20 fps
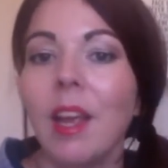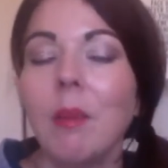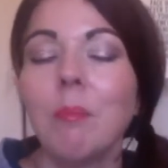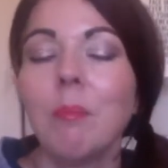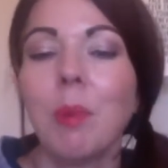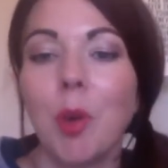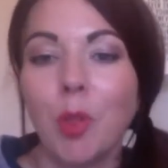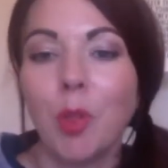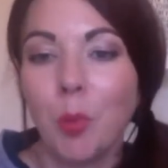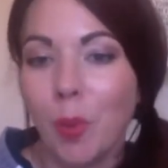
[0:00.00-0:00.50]

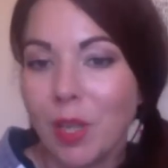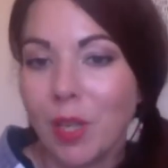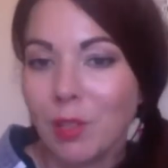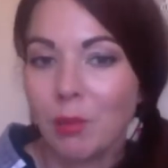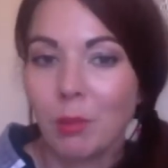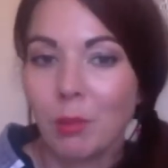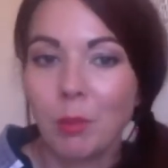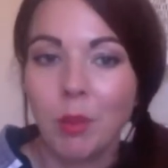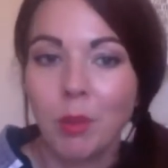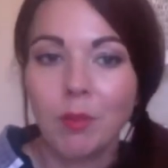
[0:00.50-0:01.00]
Both ways
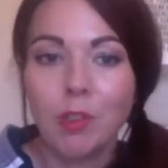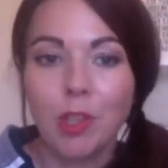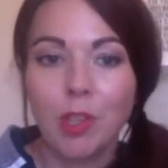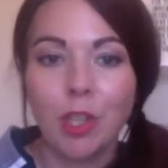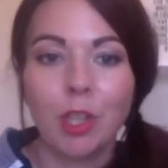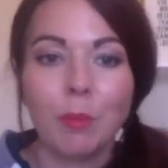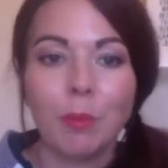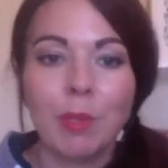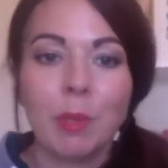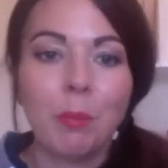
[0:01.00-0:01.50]
remove
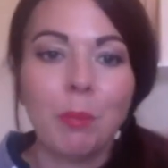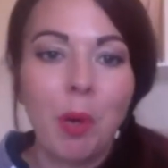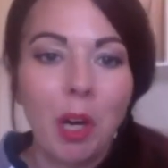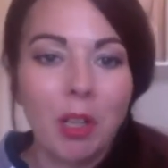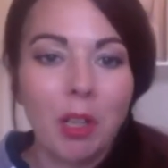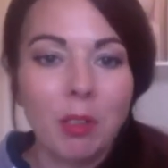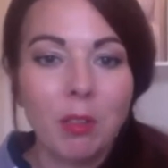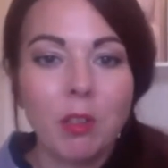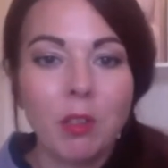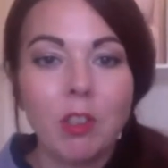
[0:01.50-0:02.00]
germs and
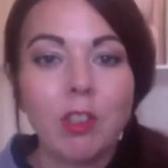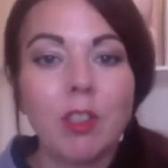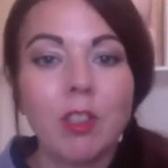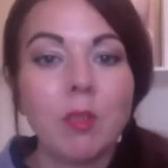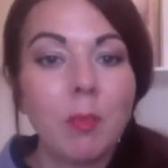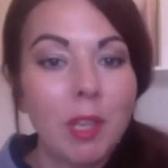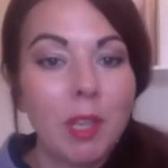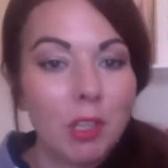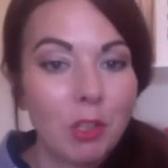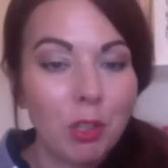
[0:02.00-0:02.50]
particles. Just
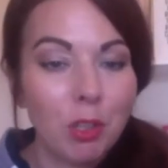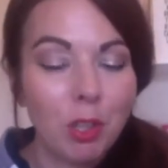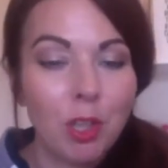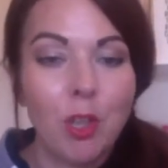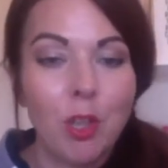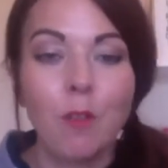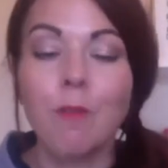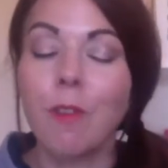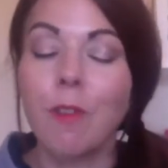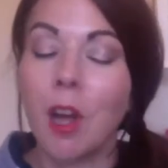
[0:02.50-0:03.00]
make sure
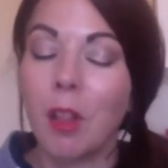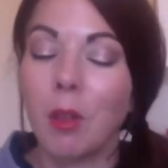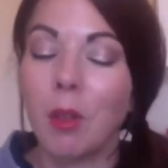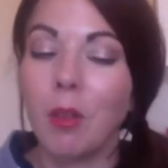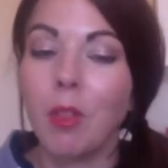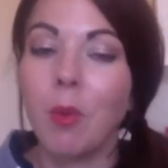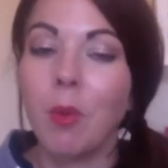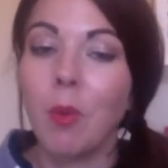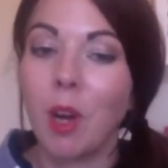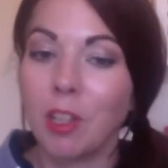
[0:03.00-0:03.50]
you follow
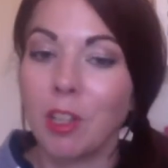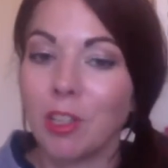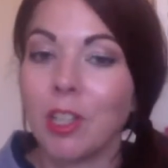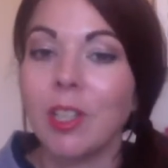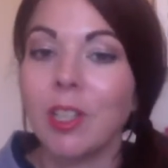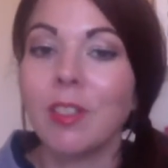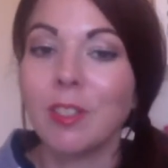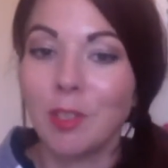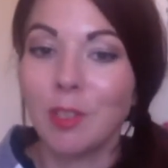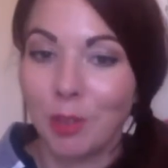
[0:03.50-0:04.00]
the washing
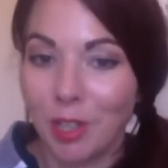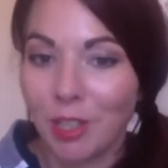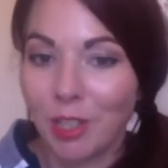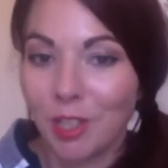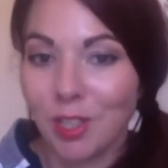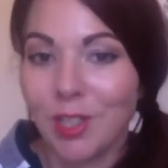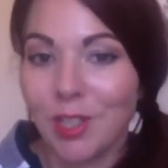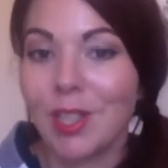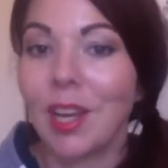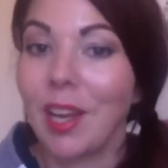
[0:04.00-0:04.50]

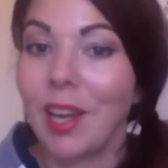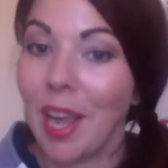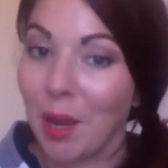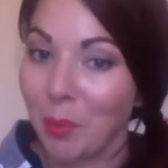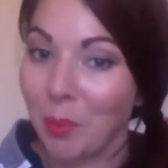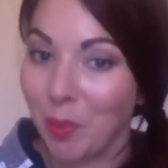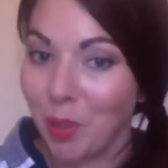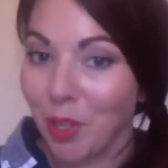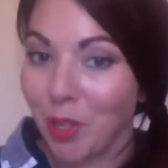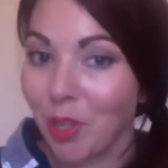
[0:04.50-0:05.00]
instructions that came
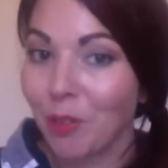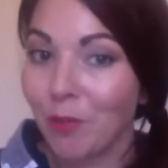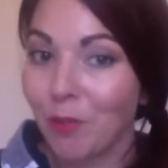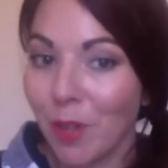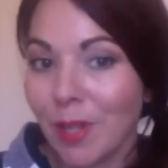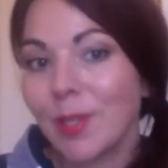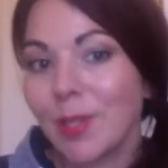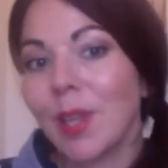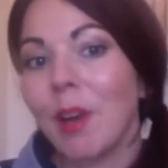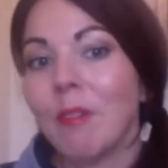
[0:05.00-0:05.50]
with your
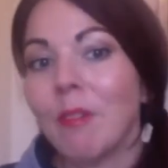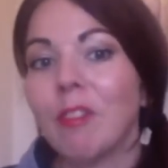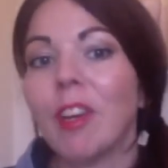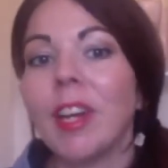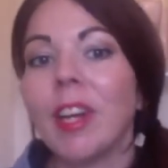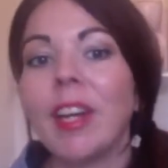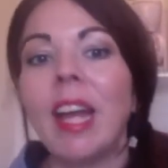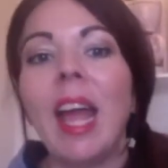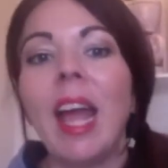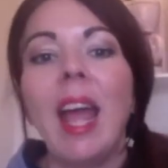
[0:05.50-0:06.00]
face
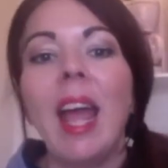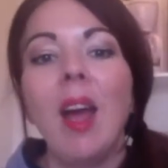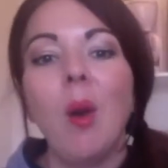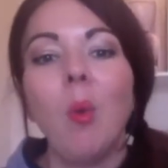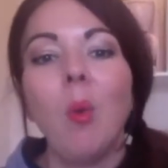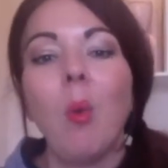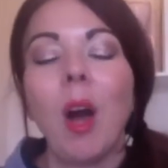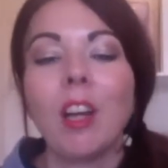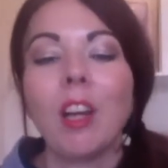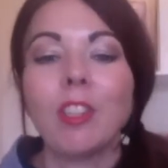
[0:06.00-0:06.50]
covering.
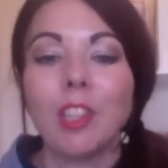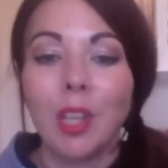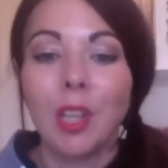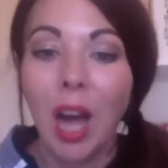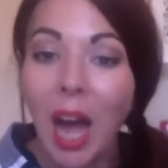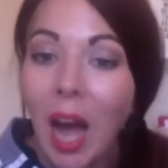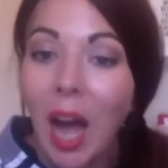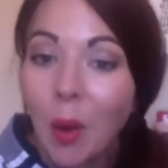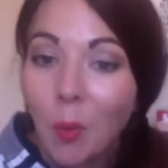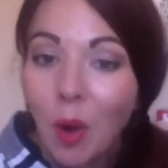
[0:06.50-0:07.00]
Wash in
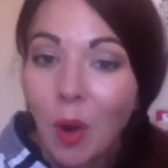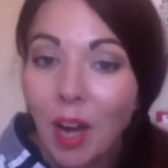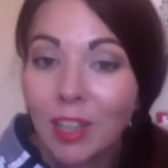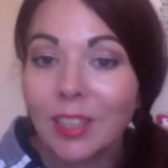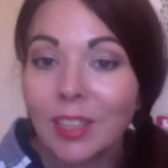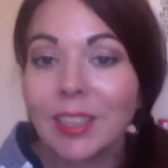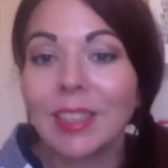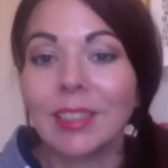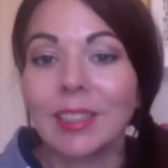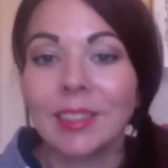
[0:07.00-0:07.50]
hot
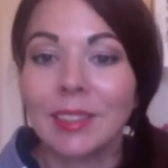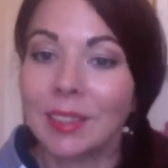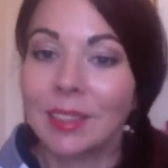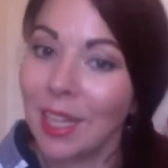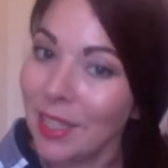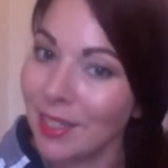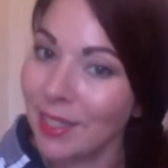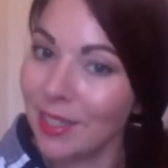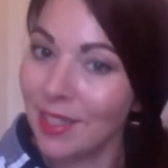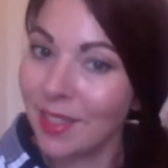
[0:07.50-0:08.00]
water
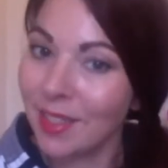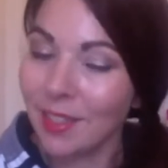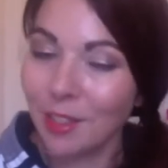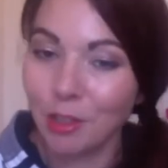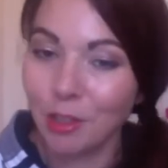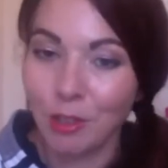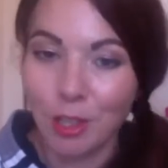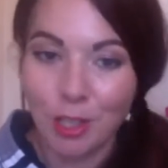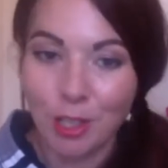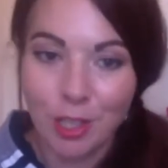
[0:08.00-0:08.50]
unless the
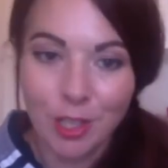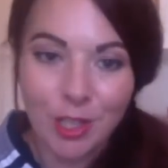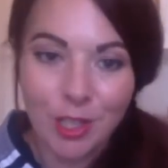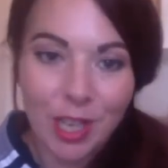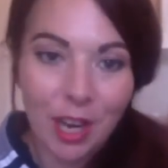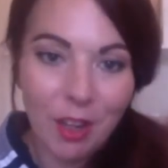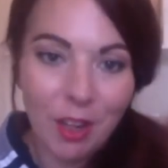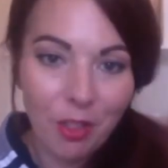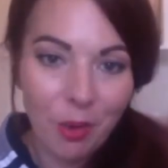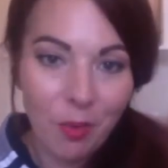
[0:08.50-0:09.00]
instructions say
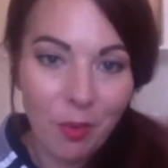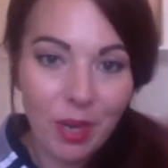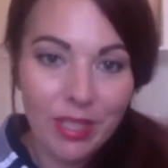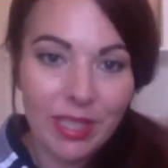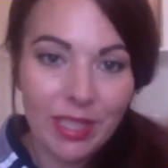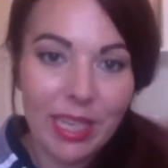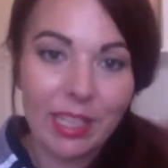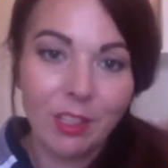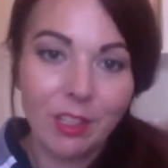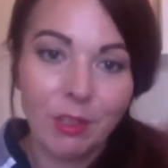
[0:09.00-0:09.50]
otherwise,
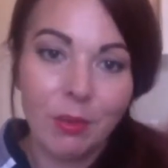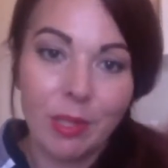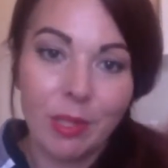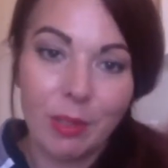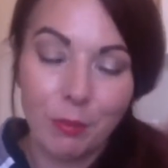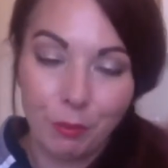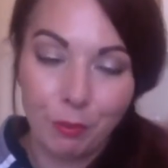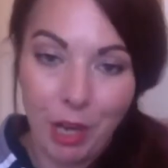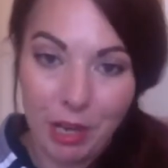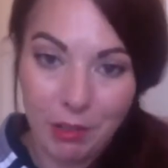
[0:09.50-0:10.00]
and use a
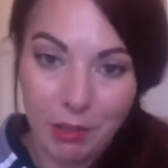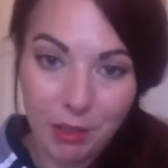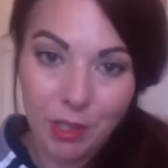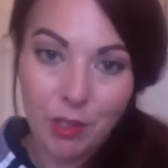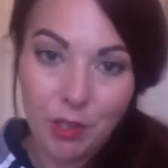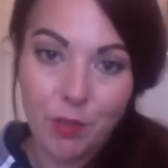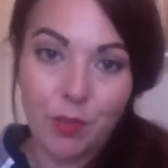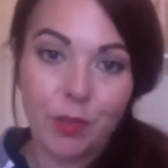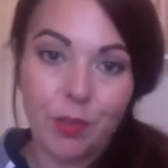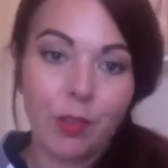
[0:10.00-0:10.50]

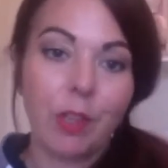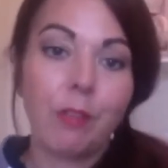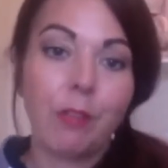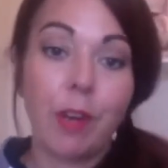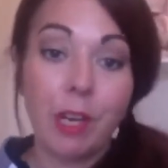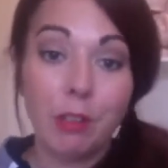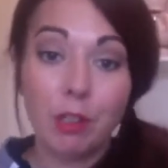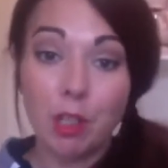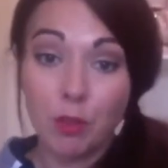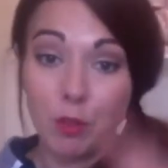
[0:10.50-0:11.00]

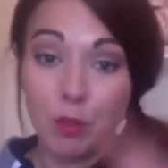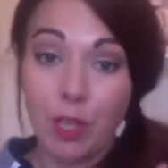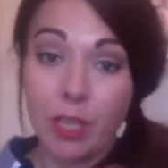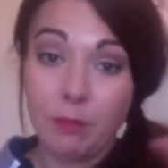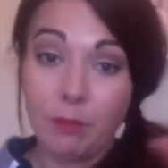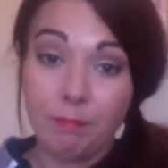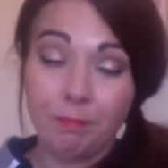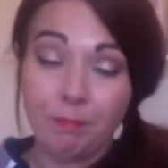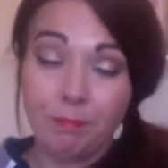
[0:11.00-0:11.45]
fragrance-free